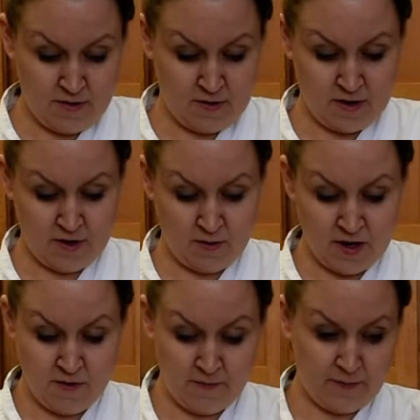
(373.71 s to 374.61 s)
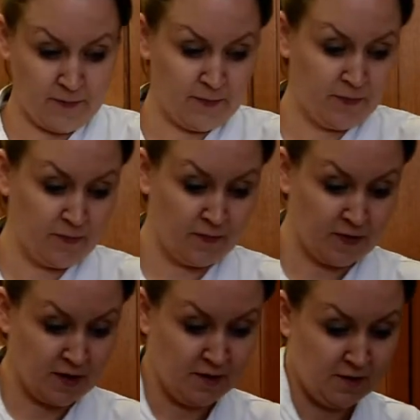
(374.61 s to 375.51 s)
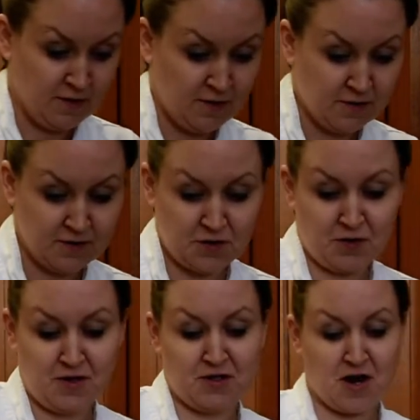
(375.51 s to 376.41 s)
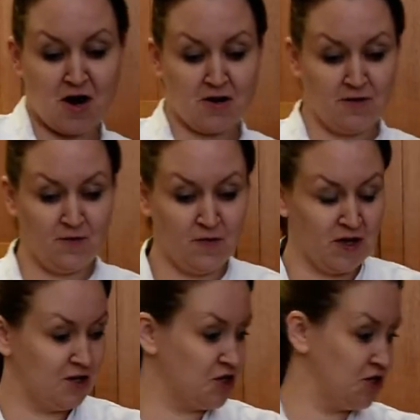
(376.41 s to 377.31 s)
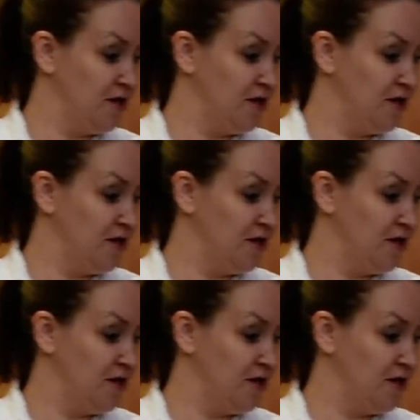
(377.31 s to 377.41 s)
And there we go. So there's our fish.